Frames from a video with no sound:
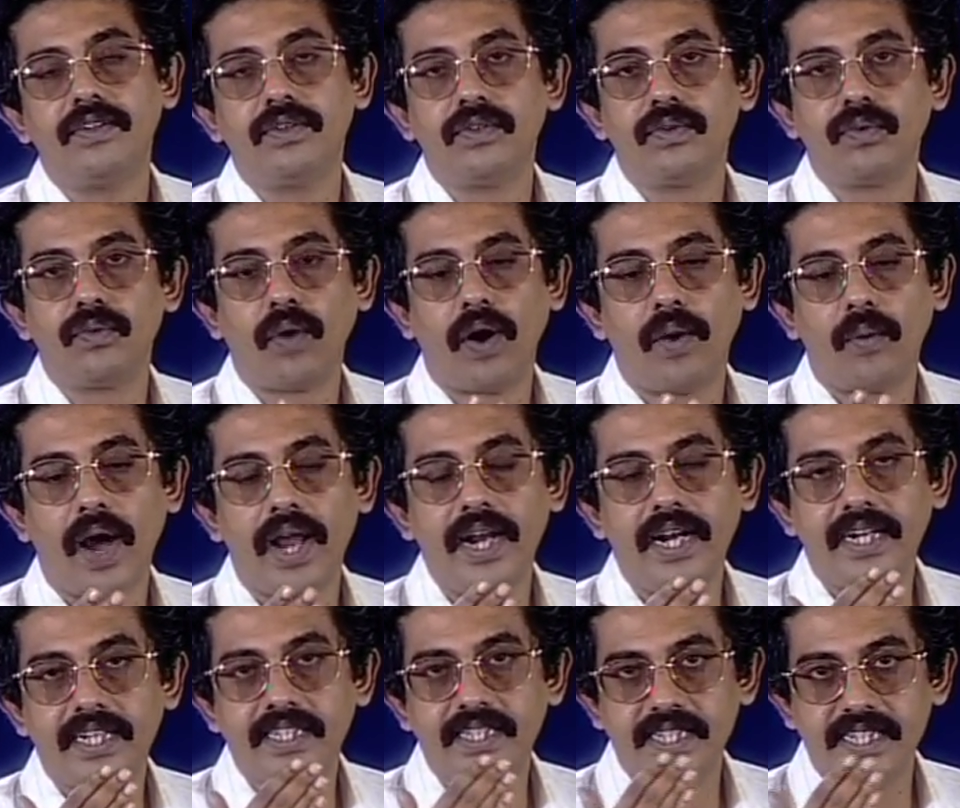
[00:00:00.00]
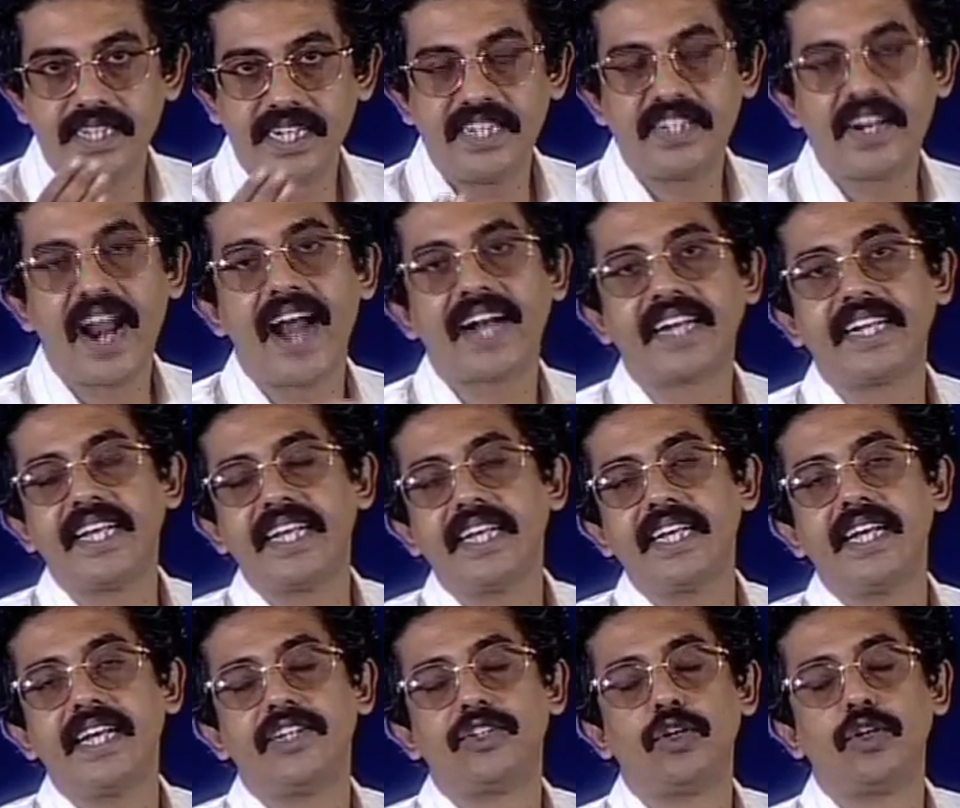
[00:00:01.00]
while it is
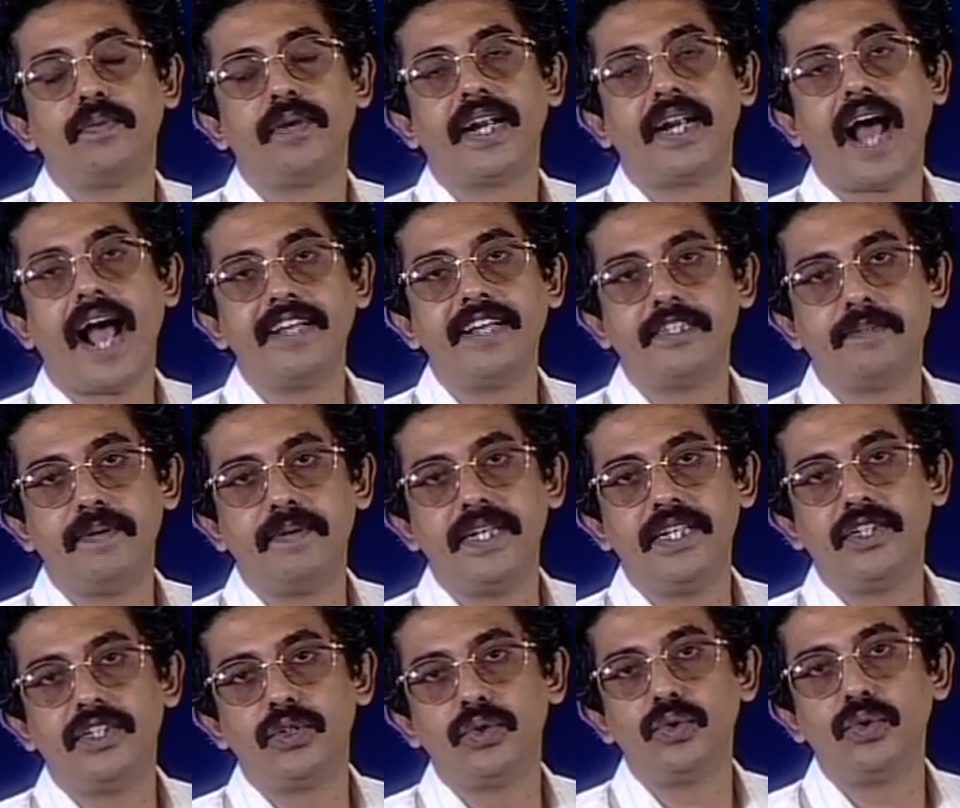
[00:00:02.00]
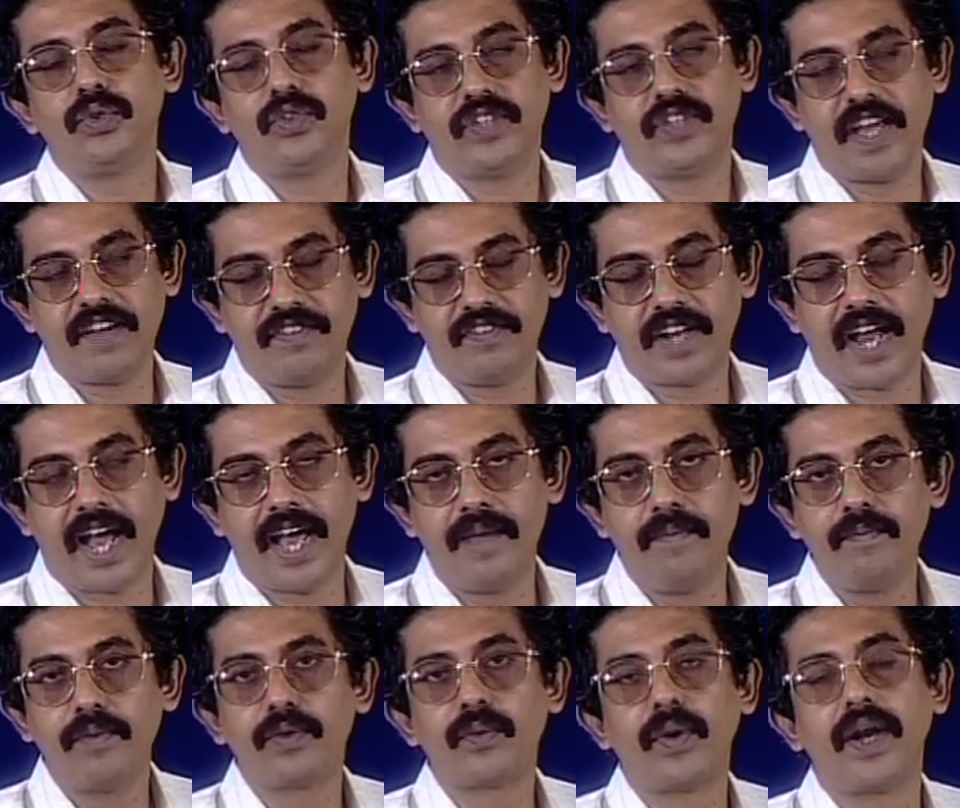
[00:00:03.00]
retracting, it should be at high speed to save time,
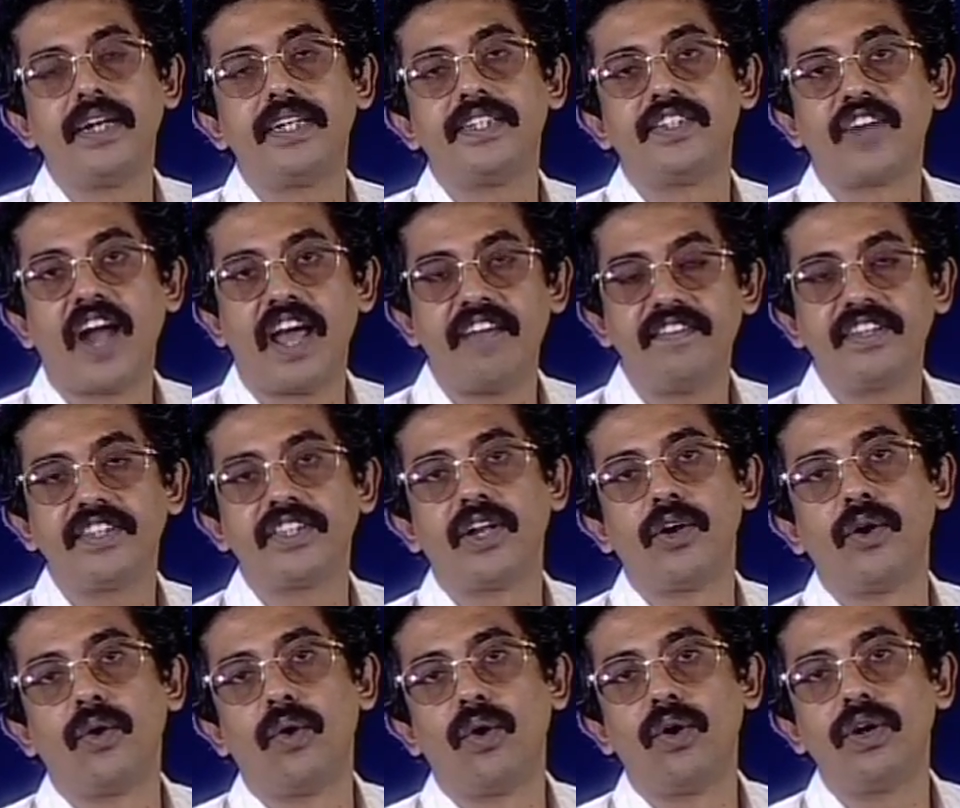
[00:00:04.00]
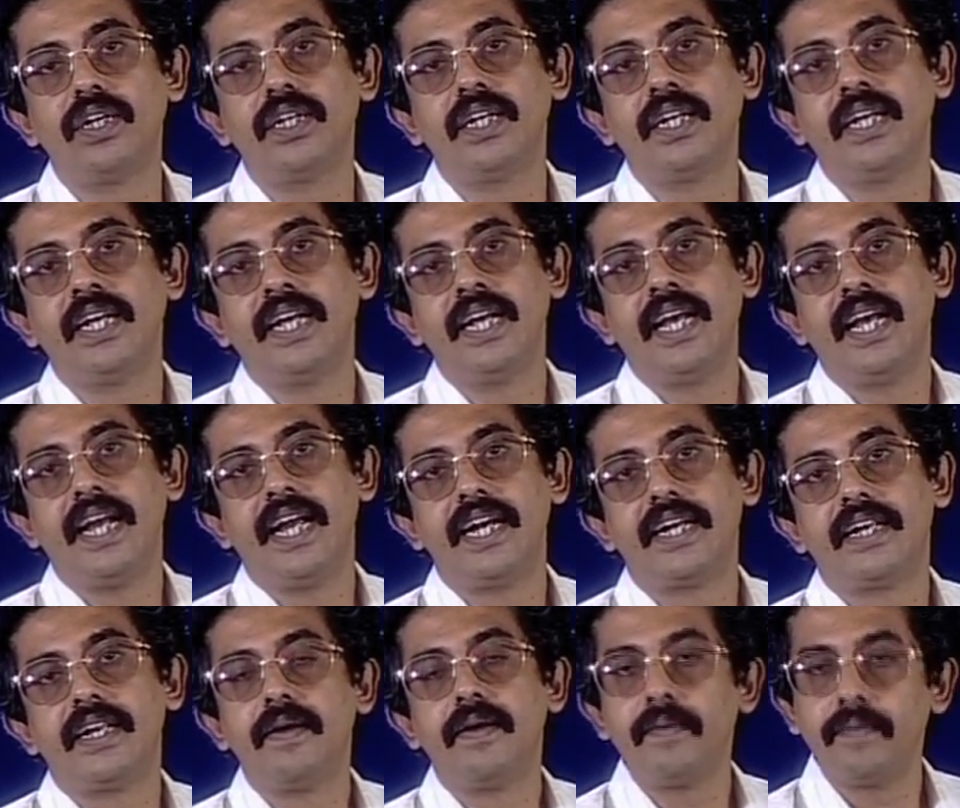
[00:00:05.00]
but while it is driving the load, it
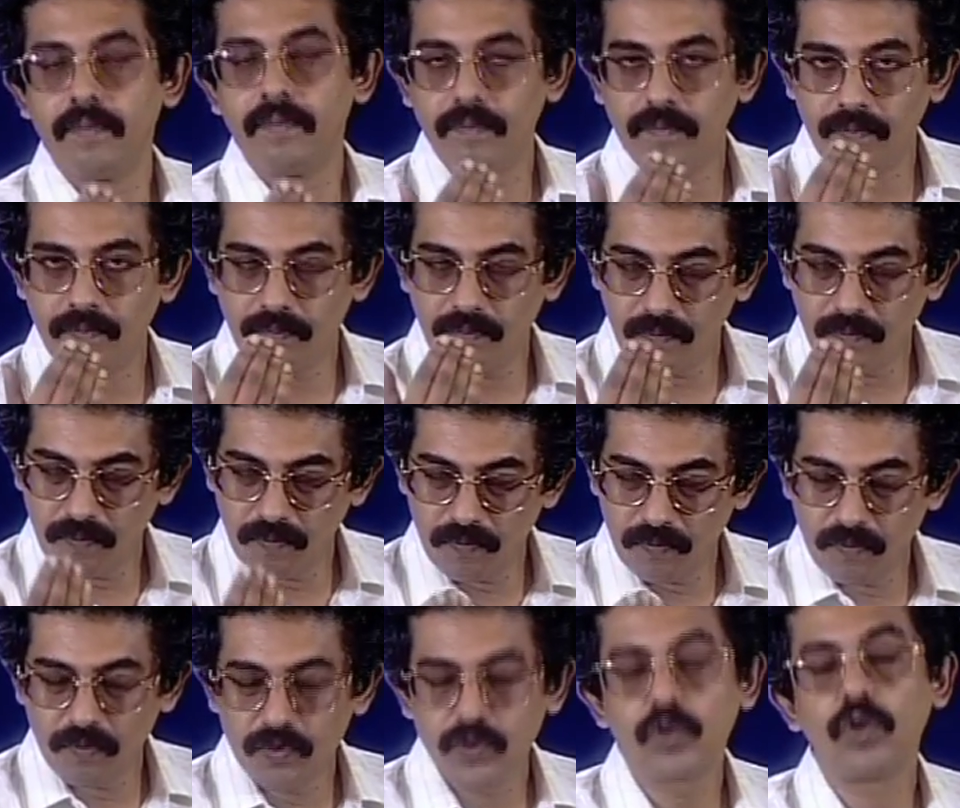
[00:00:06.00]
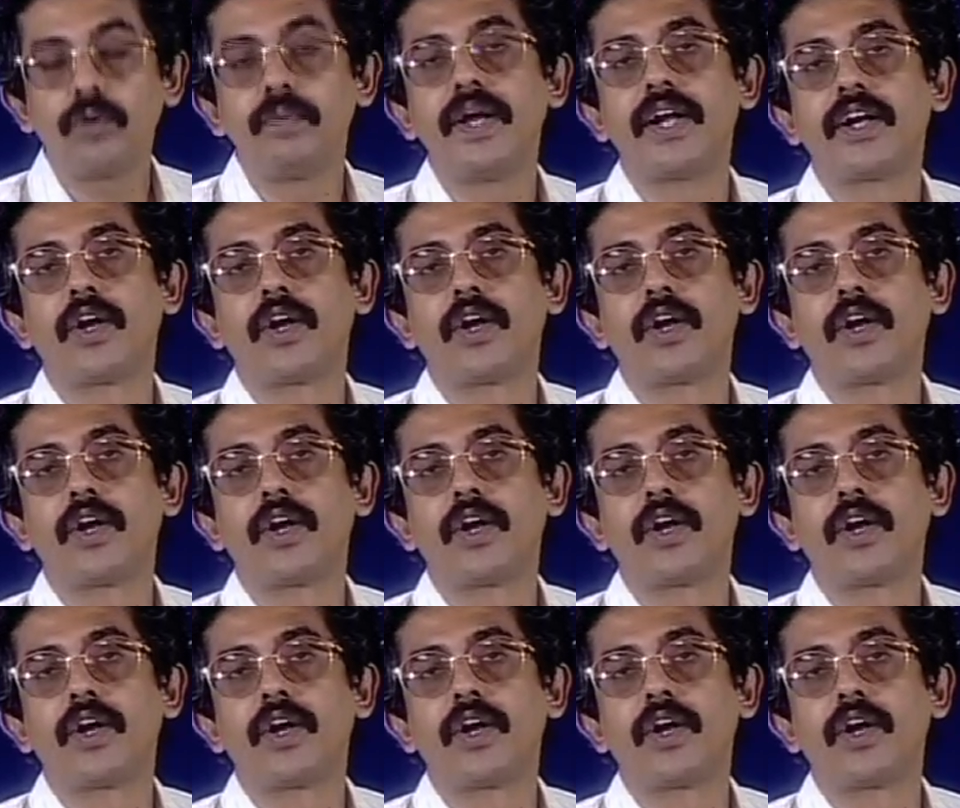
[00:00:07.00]
should be at